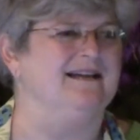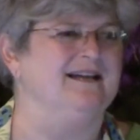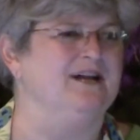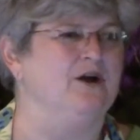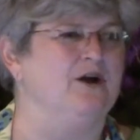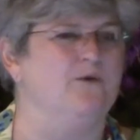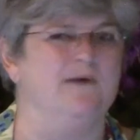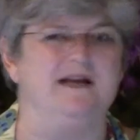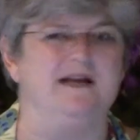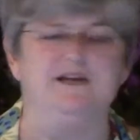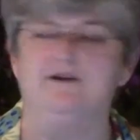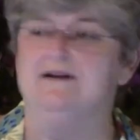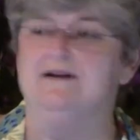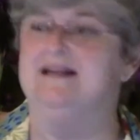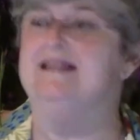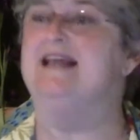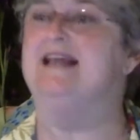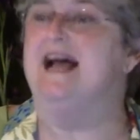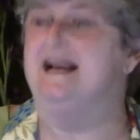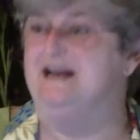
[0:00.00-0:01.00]
when you're
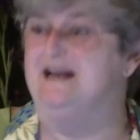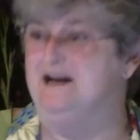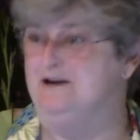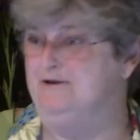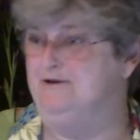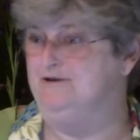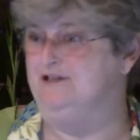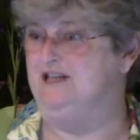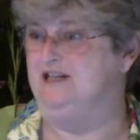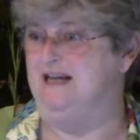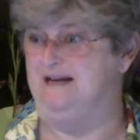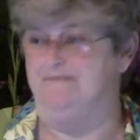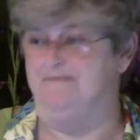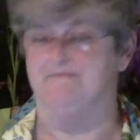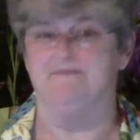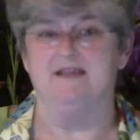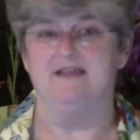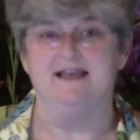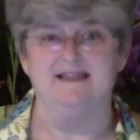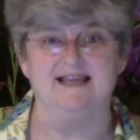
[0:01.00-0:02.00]
in that energy,
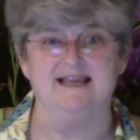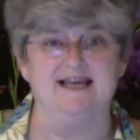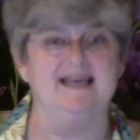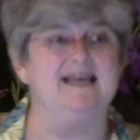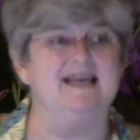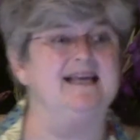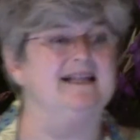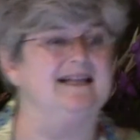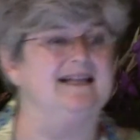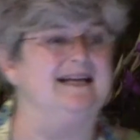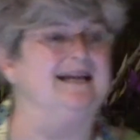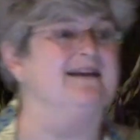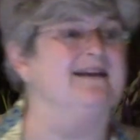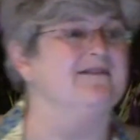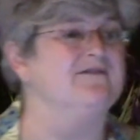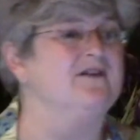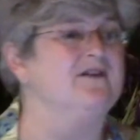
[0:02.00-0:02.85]
and the healing